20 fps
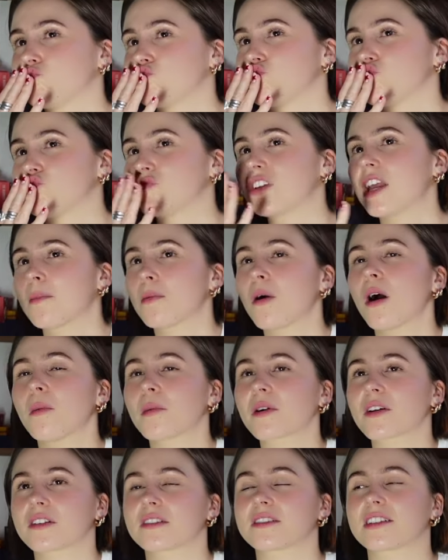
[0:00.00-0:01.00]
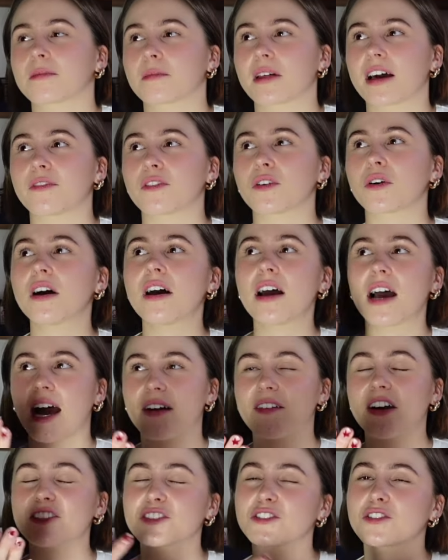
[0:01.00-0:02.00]
Yeah, probably on the same level. I've
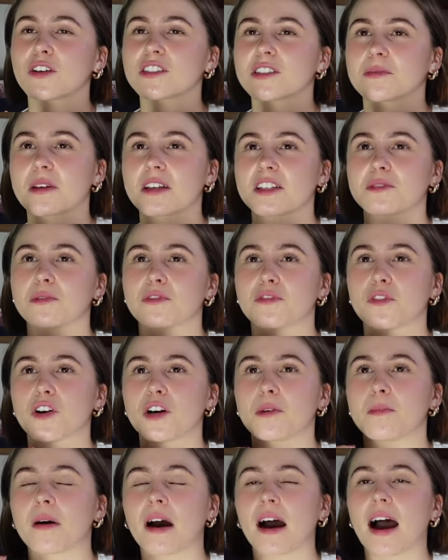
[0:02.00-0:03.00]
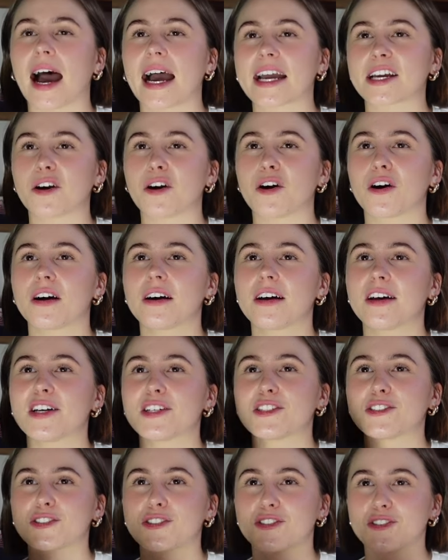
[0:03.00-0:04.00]
actually talked about this before, but I got
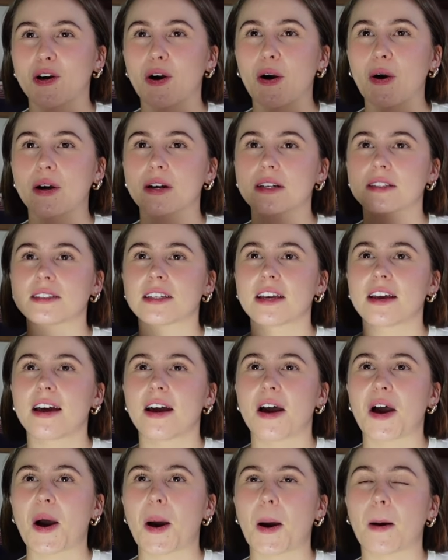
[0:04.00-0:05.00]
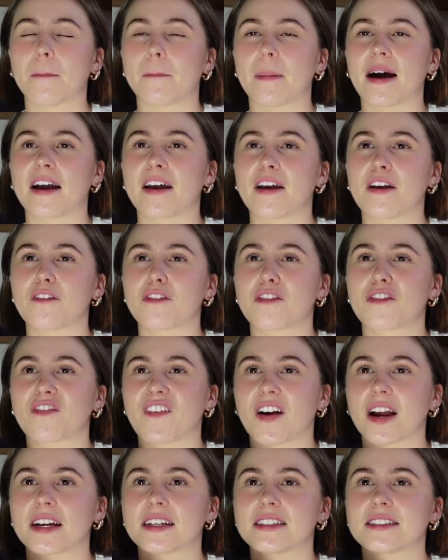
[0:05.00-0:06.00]
stalked on my
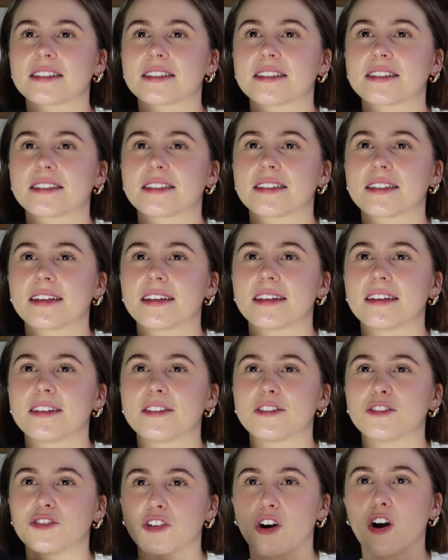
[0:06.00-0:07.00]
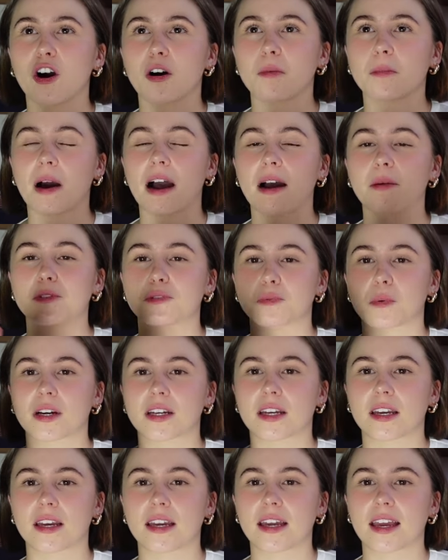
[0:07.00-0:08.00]
first job. I was
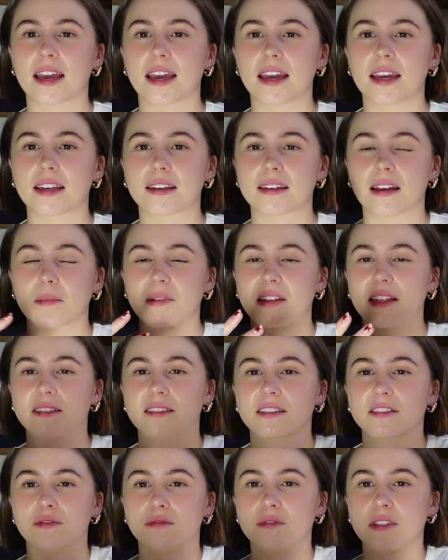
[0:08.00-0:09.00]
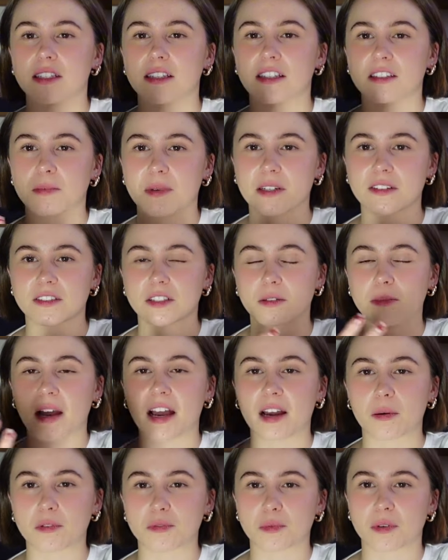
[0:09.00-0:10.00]
working in, I mean this isn't really this big of a deal, but I
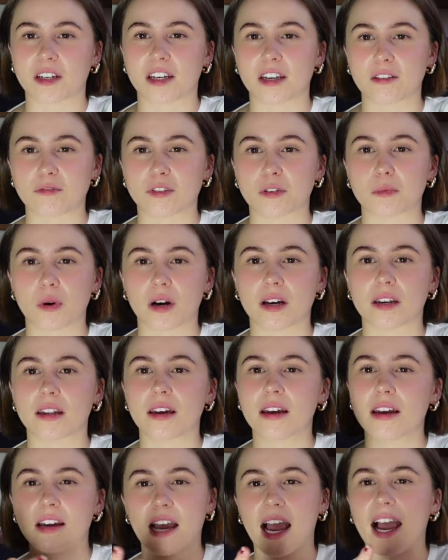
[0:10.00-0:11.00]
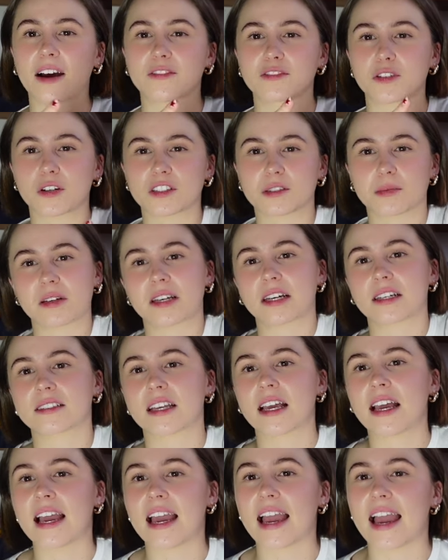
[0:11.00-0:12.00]
was working in Route 1. I have talked about this.
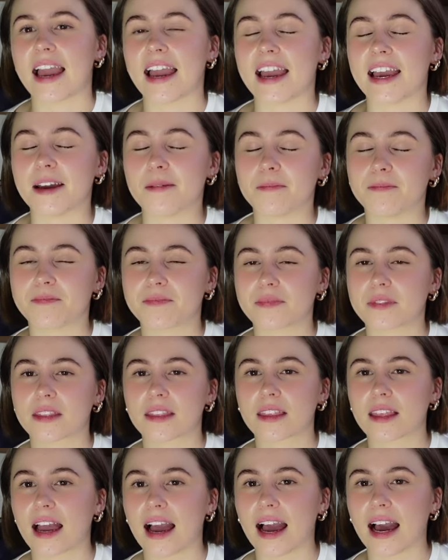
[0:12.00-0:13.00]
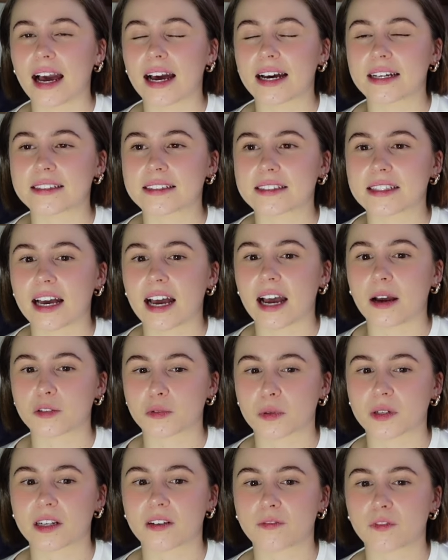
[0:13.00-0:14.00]
And I was
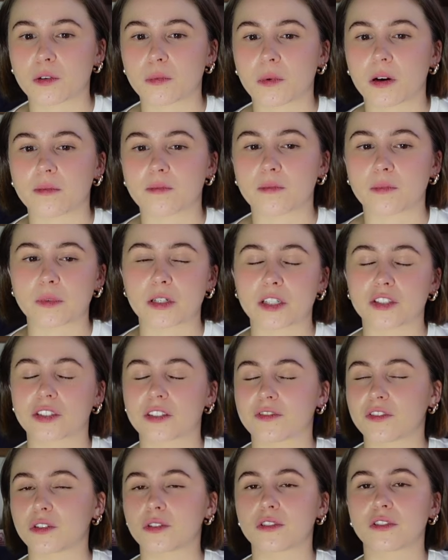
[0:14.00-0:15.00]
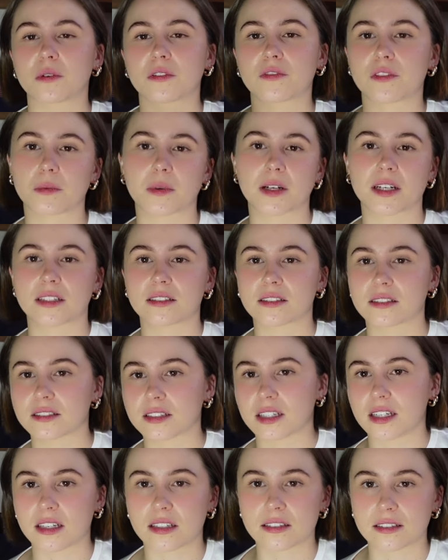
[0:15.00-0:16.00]
working in Route 1, which, if you don't know what Route 1 is, it's
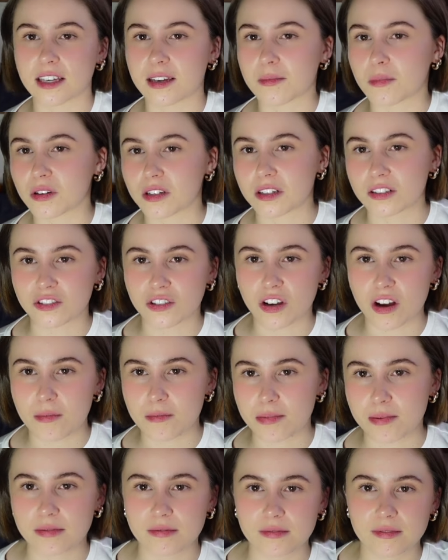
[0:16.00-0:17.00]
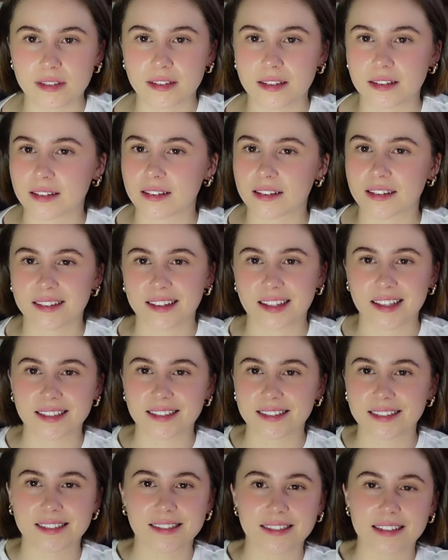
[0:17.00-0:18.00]
like a skateboarding shop.
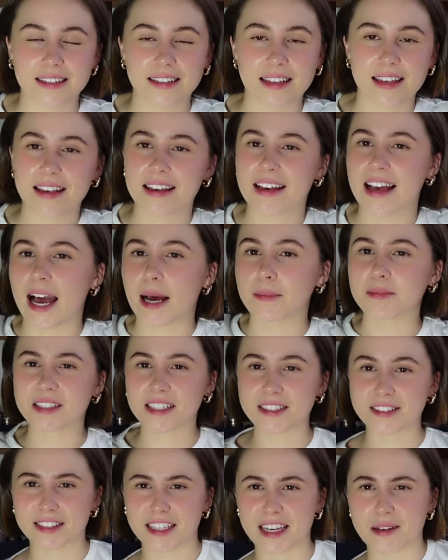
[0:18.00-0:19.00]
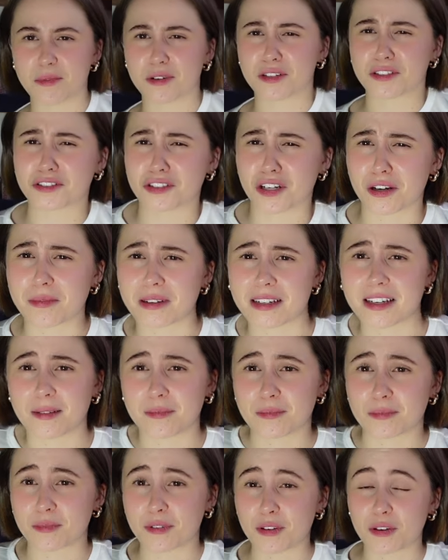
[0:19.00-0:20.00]
I'm saying skateboarding shop like
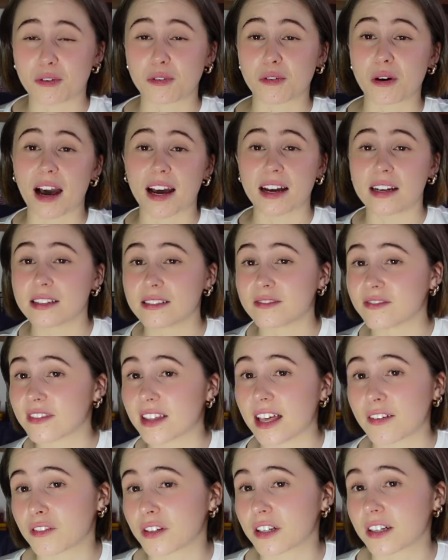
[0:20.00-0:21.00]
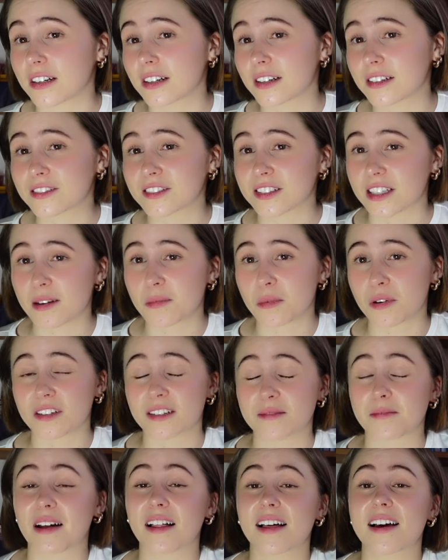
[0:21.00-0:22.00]
I'm cool. I never skateboarded in
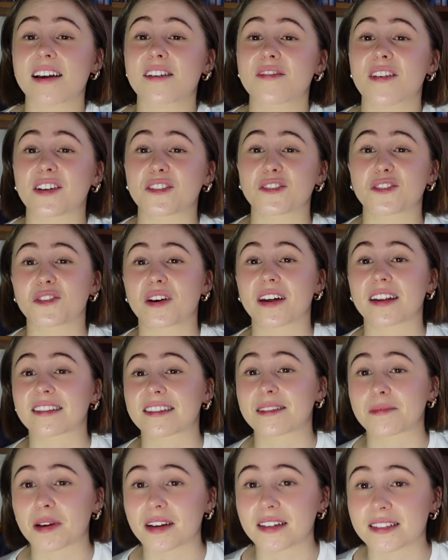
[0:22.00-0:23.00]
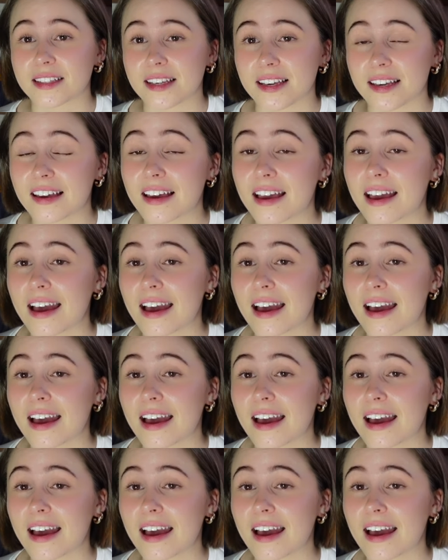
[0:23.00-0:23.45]
my life. I don't know anything about it.